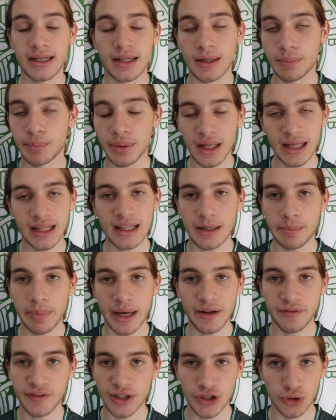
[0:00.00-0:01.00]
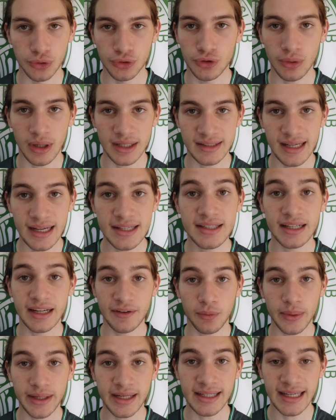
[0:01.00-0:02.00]
completely beneficial to our season
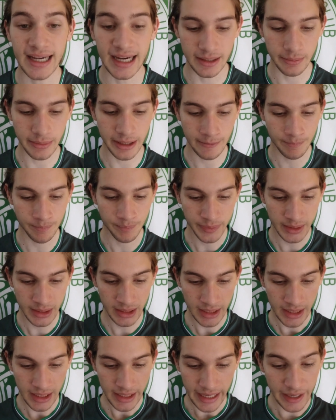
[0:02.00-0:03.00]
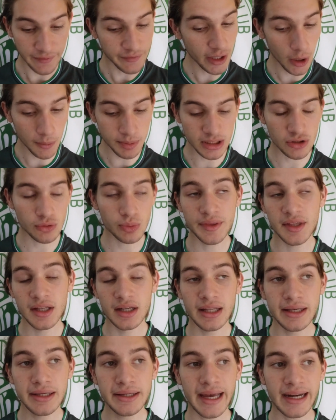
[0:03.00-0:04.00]
if we can get him in. If he helps us win the
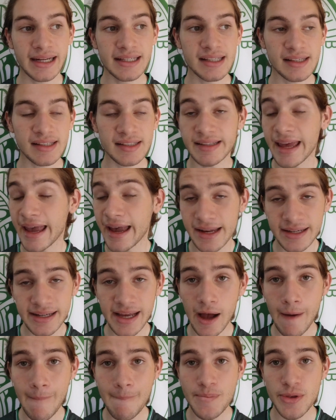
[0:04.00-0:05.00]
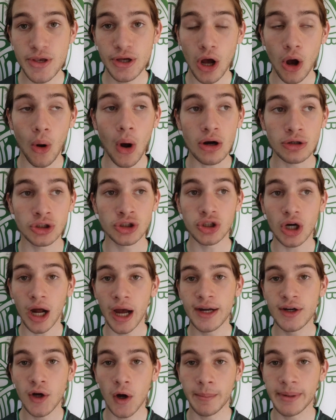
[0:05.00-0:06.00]
league and he's a standout, you know, I'll try
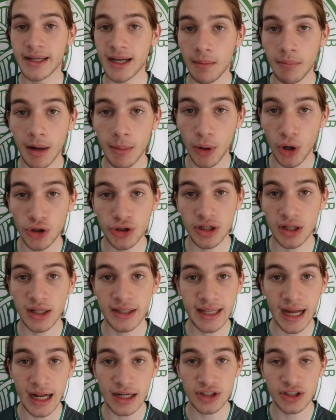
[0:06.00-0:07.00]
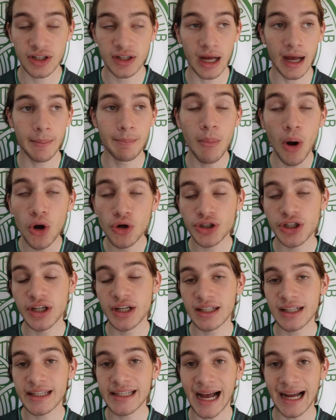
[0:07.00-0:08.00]
and not become
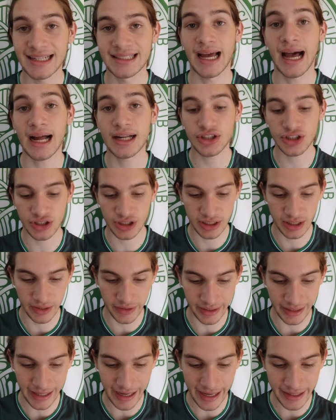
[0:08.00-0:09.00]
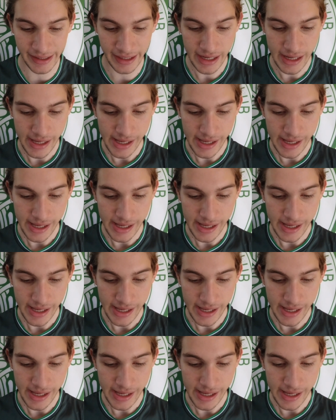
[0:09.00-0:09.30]
emotionally attached to the lad,